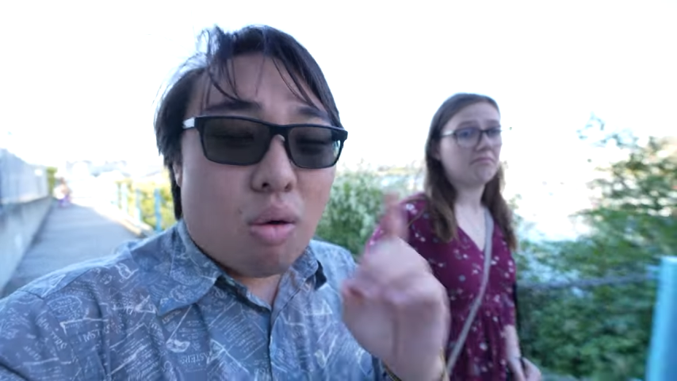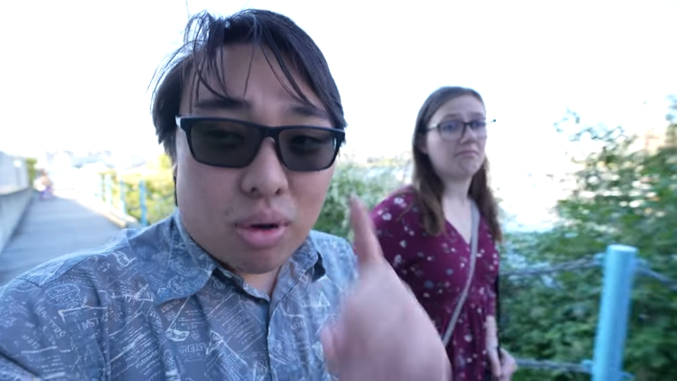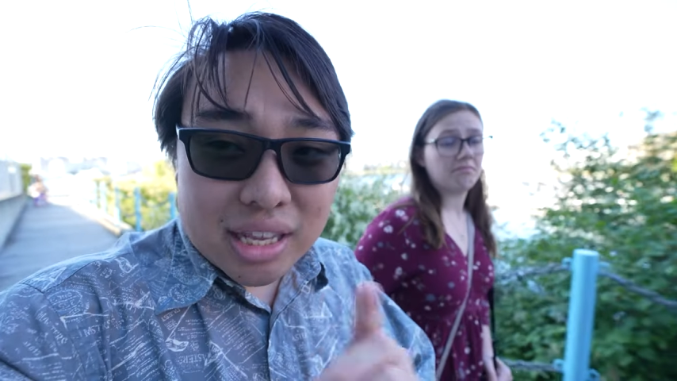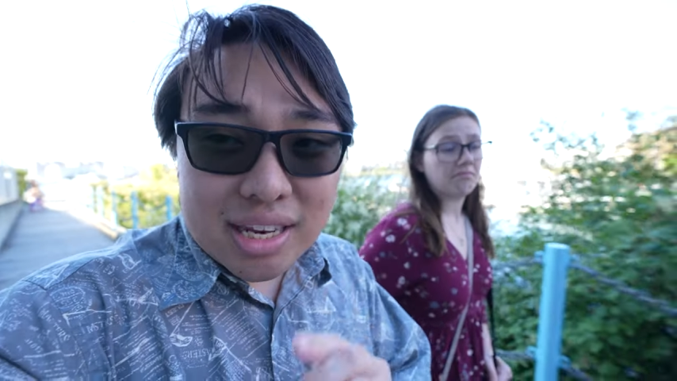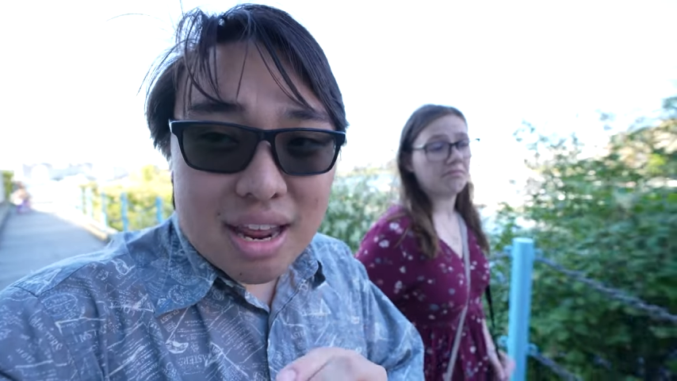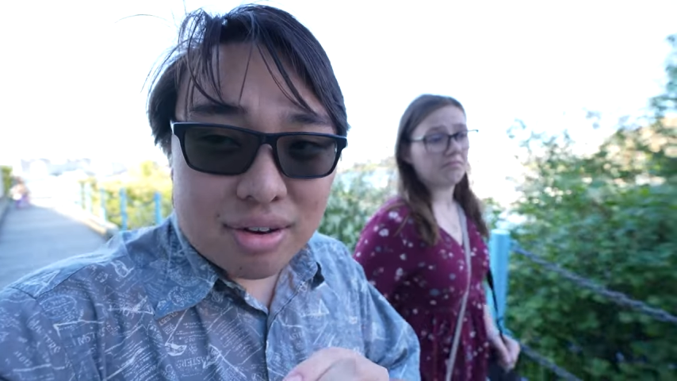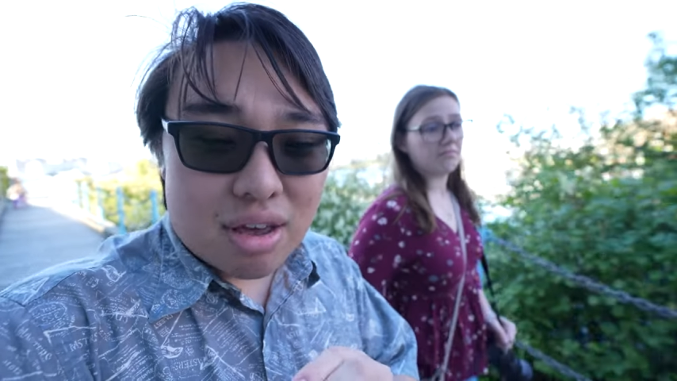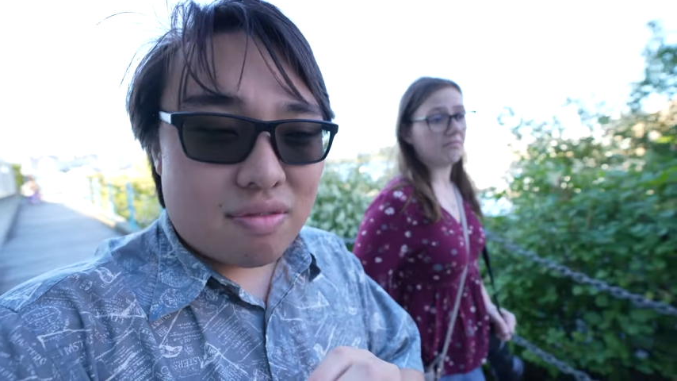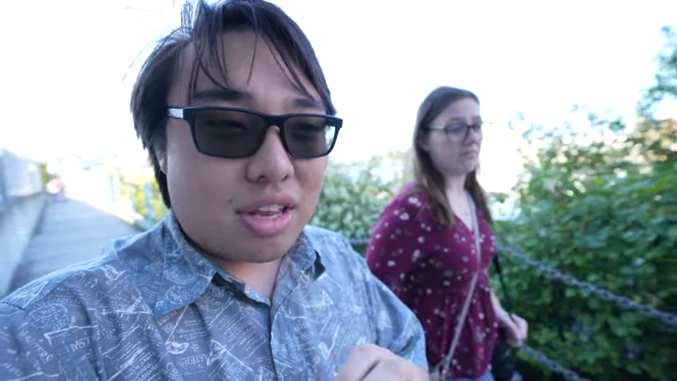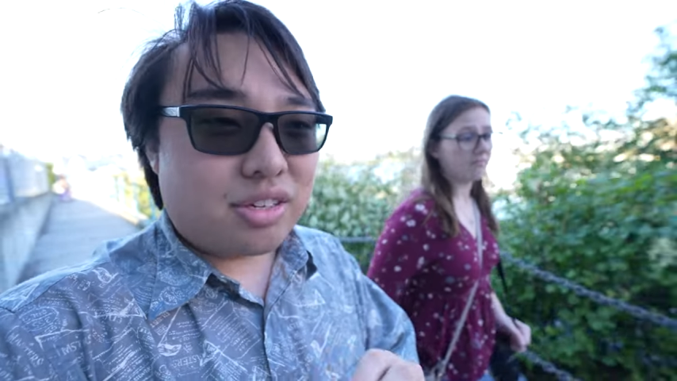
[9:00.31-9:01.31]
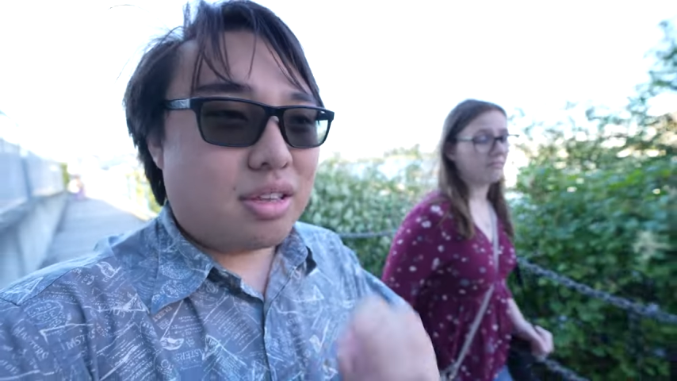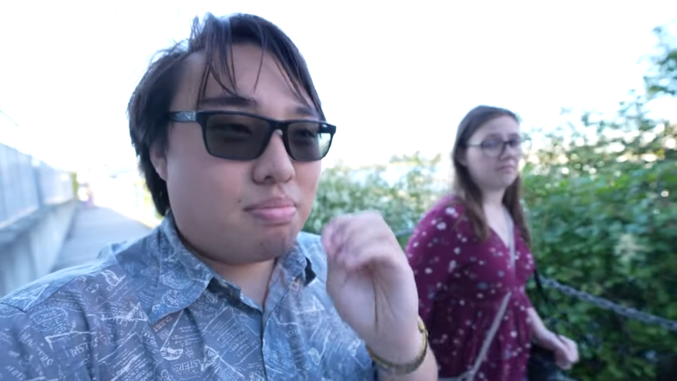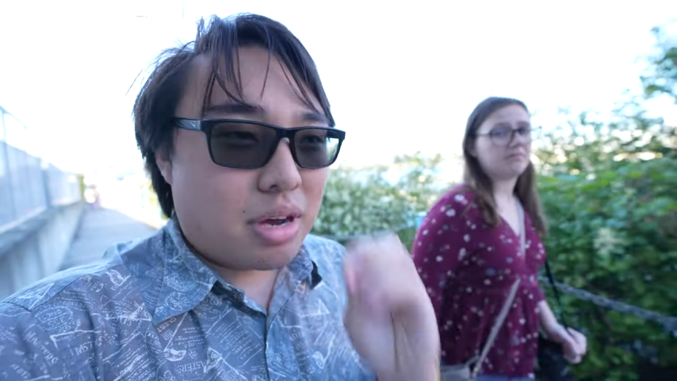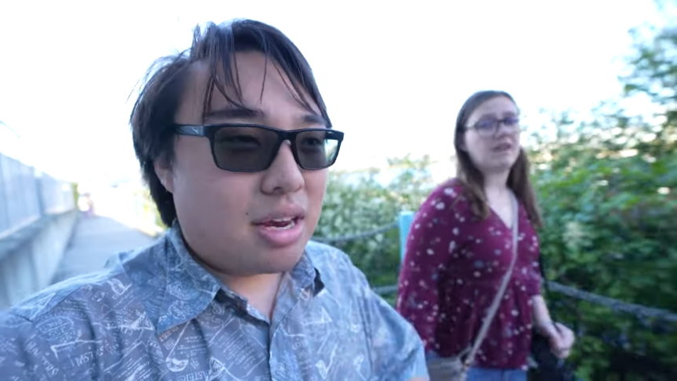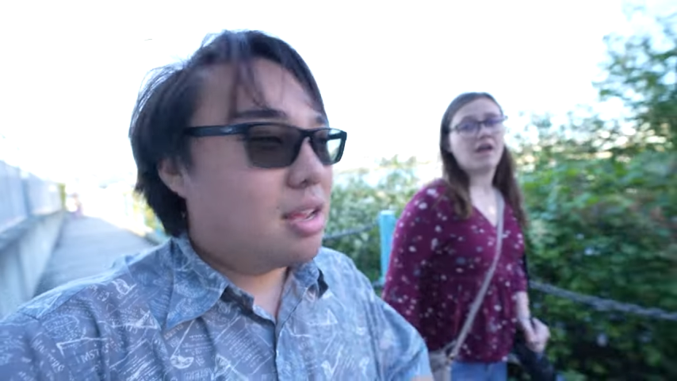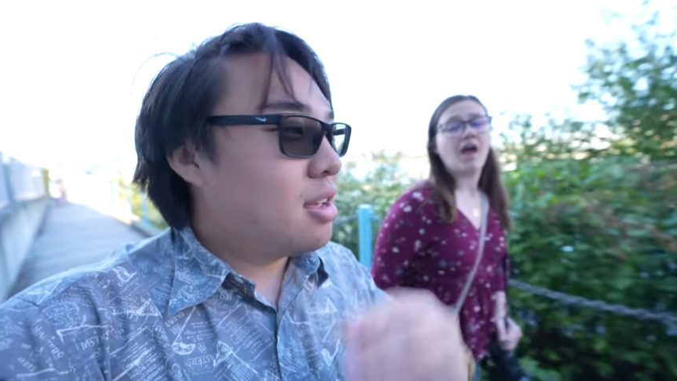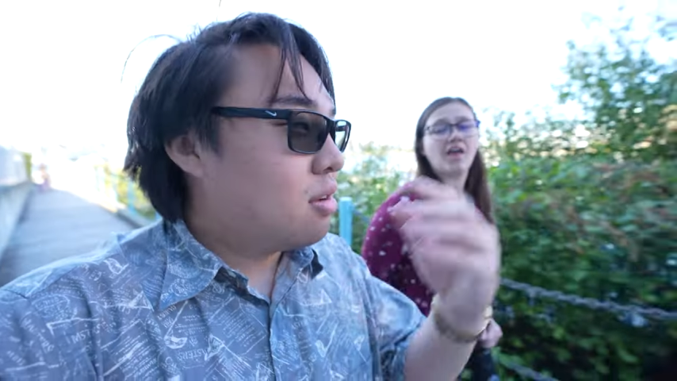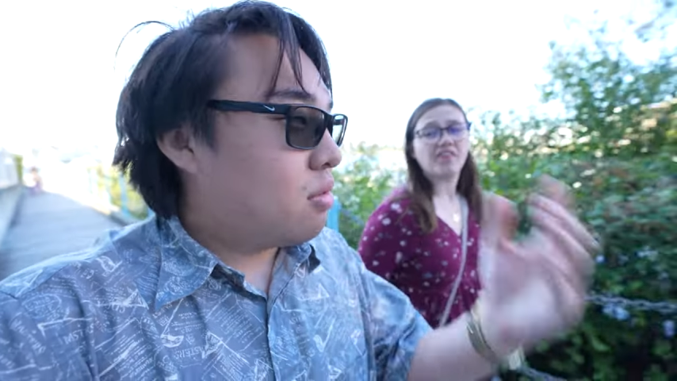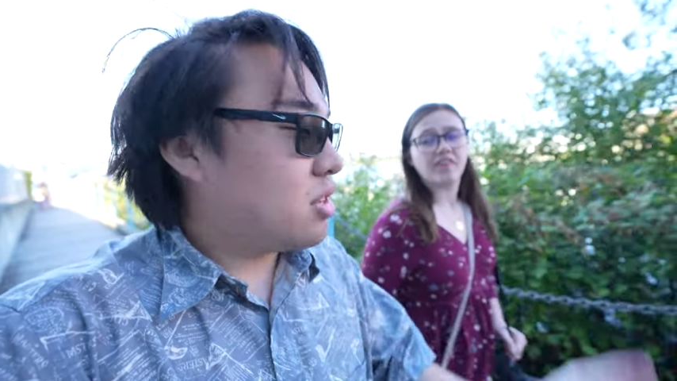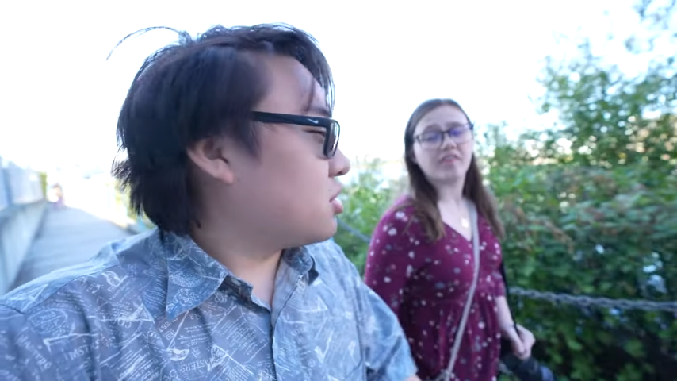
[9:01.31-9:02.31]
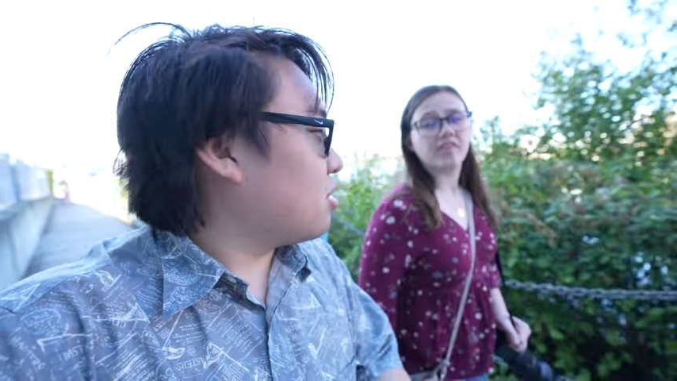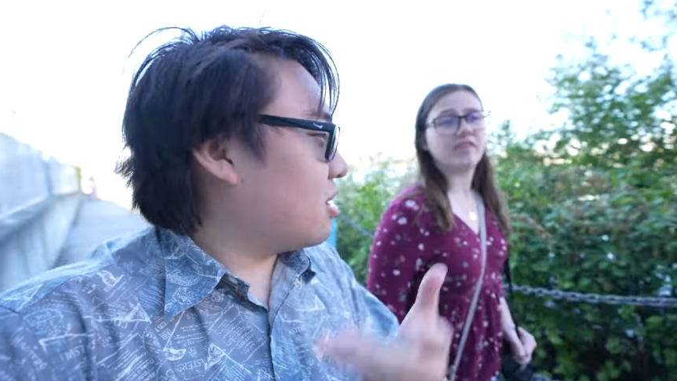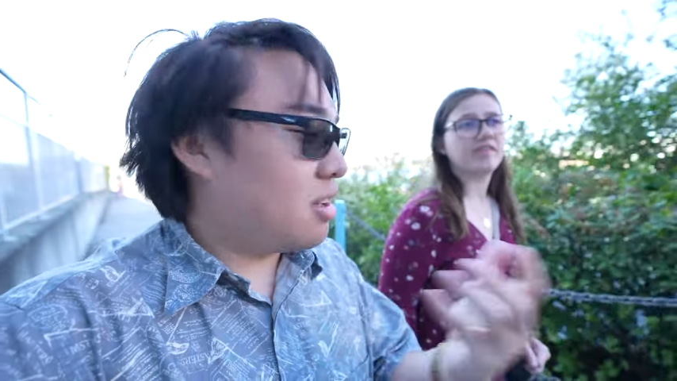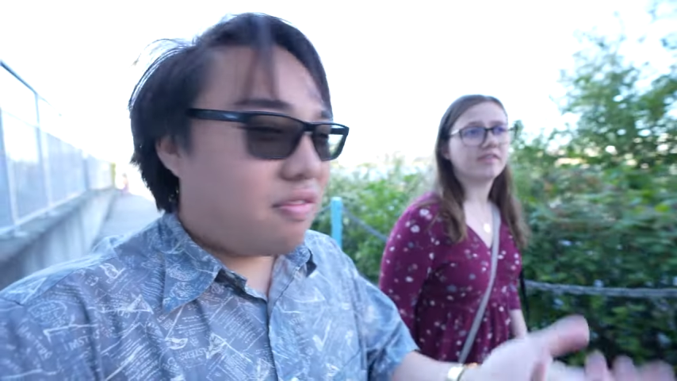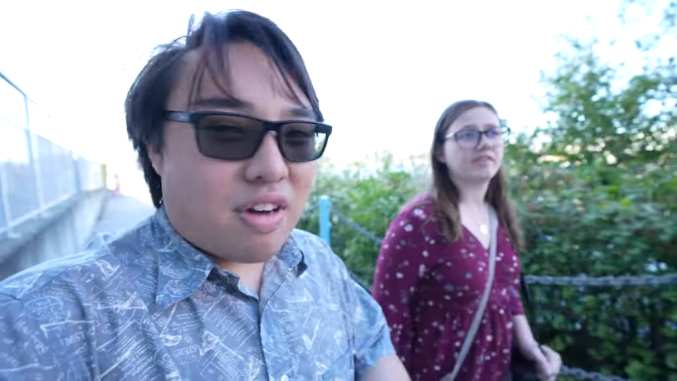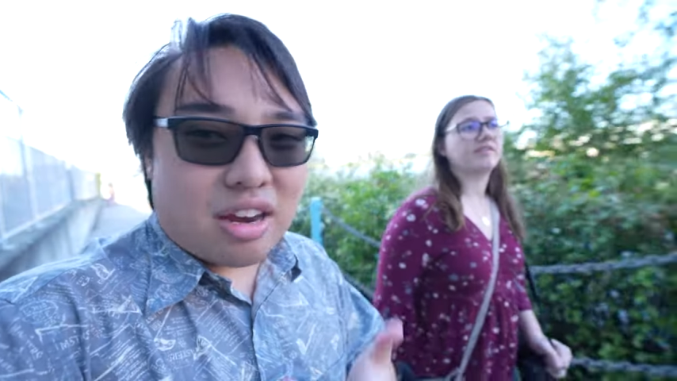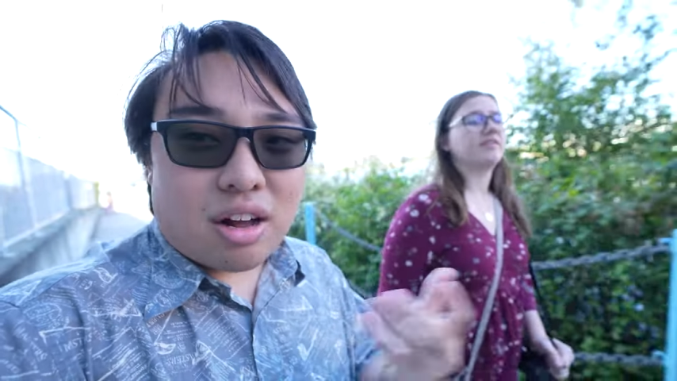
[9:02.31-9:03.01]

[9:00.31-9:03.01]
Speaker 1: We'll get to downtown eventually, but we're just trying to find